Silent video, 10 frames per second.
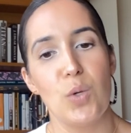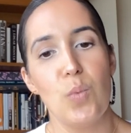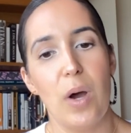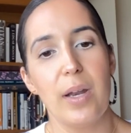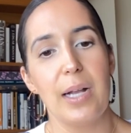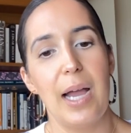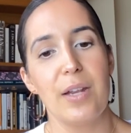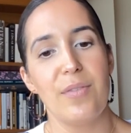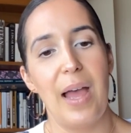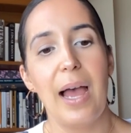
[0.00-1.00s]
you want to kind
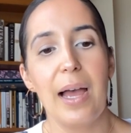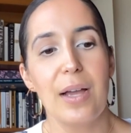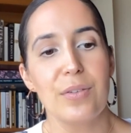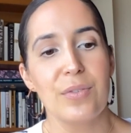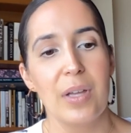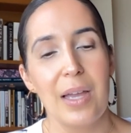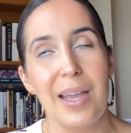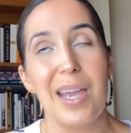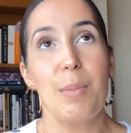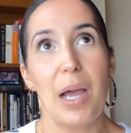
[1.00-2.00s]
of have,
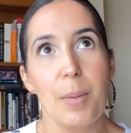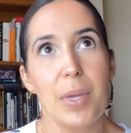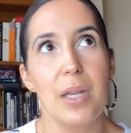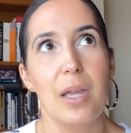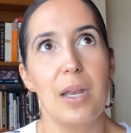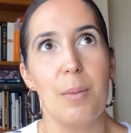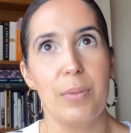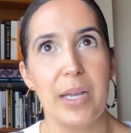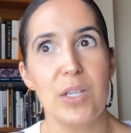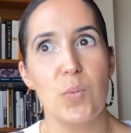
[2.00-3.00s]
in my opinion, it
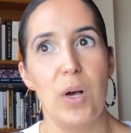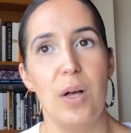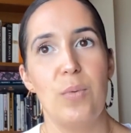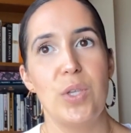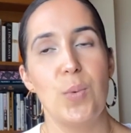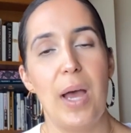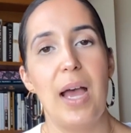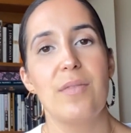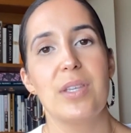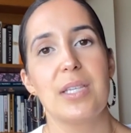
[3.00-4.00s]
plays well when you
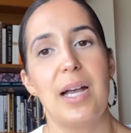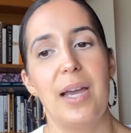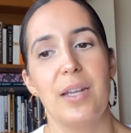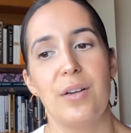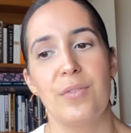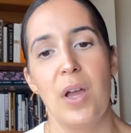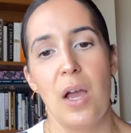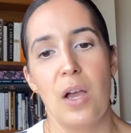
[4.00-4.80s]
have this kind of